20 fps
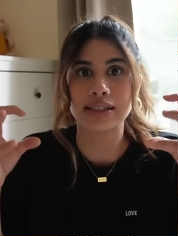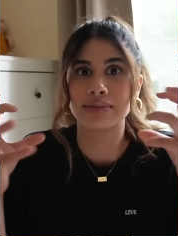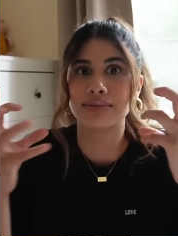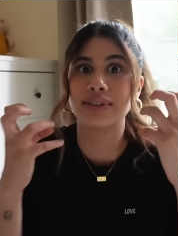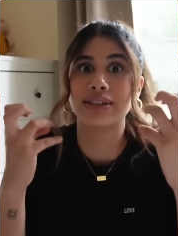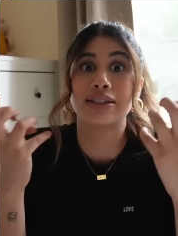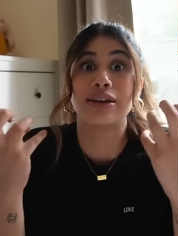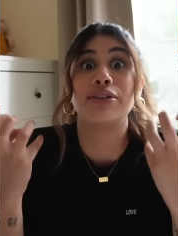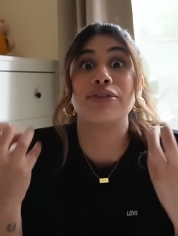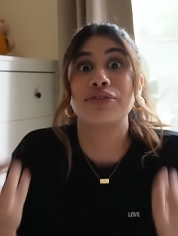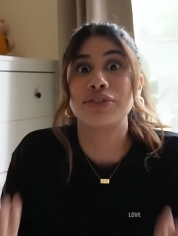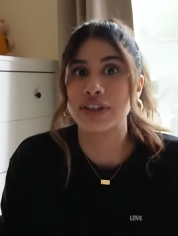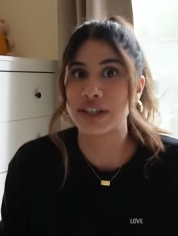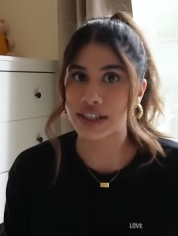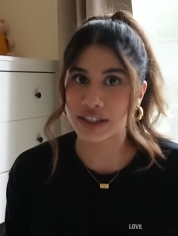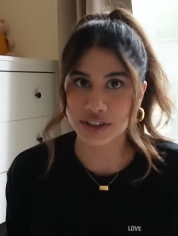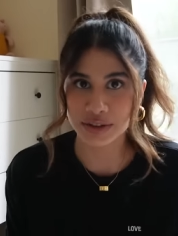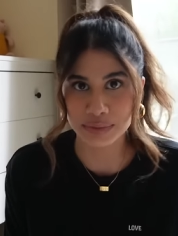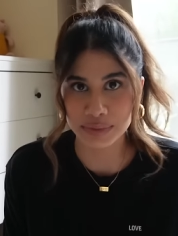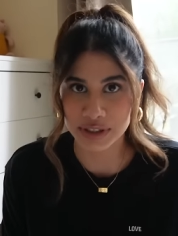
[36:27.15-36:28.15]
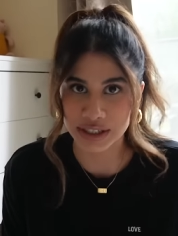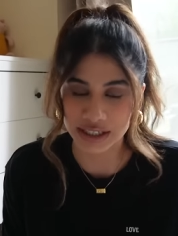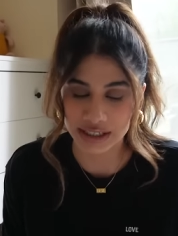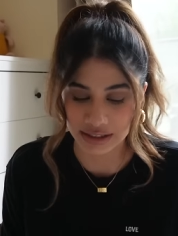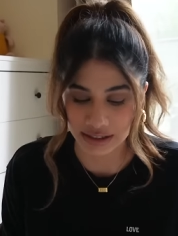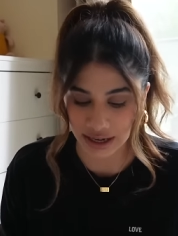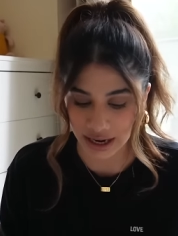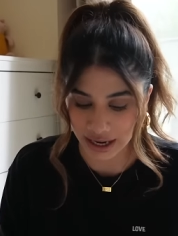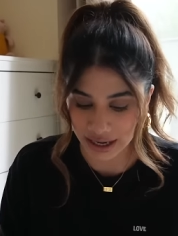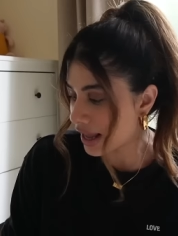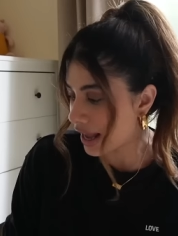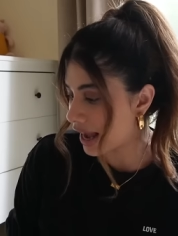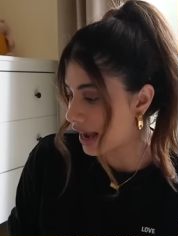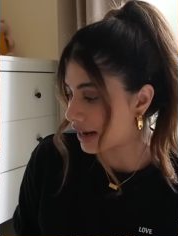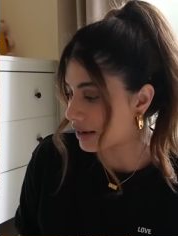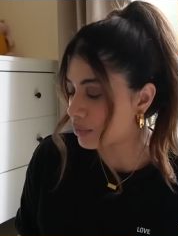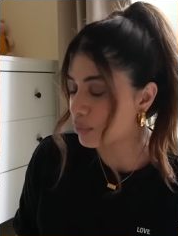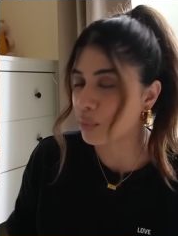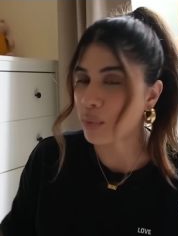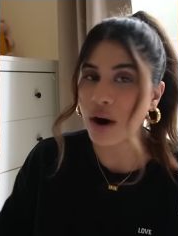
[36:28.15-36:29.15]
suffering to breathe right
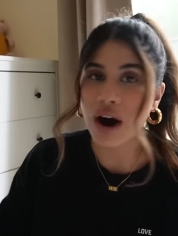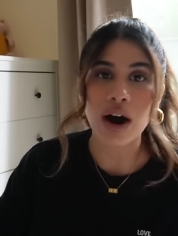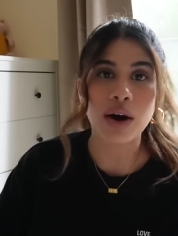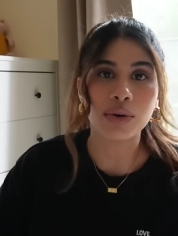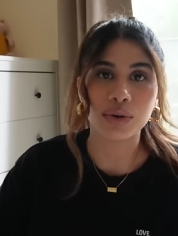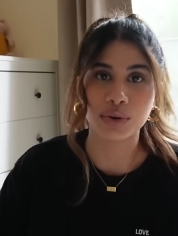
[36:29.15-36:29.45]
and wow